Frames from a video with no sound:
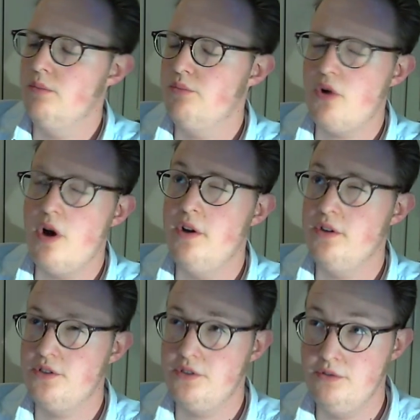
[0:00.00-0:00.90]
prior
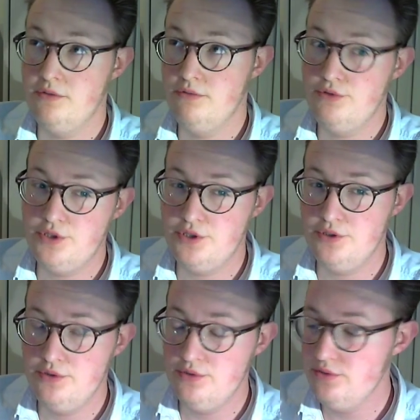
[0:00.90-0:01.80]
to
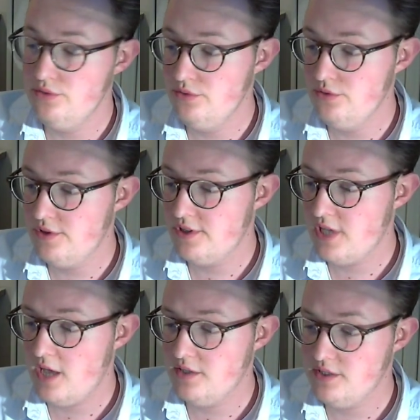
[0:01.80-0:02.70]

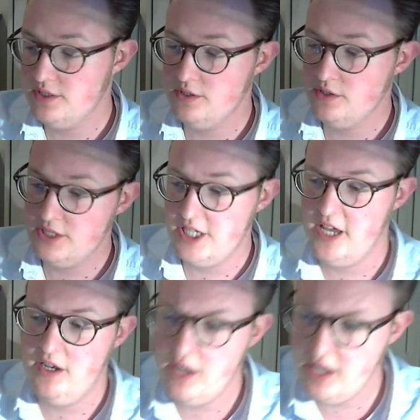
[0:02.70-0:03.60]

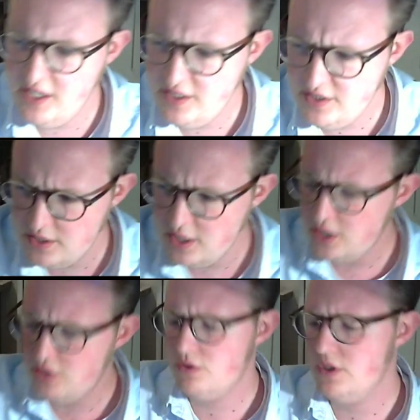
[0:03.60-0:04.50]
2010, I guess.
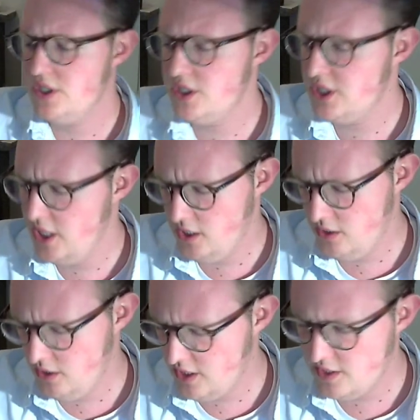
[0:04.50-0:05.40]

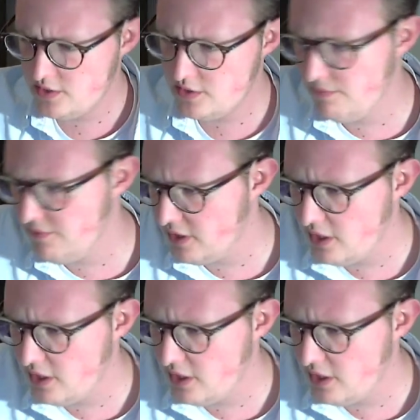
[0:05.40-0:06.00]
2010, yes, something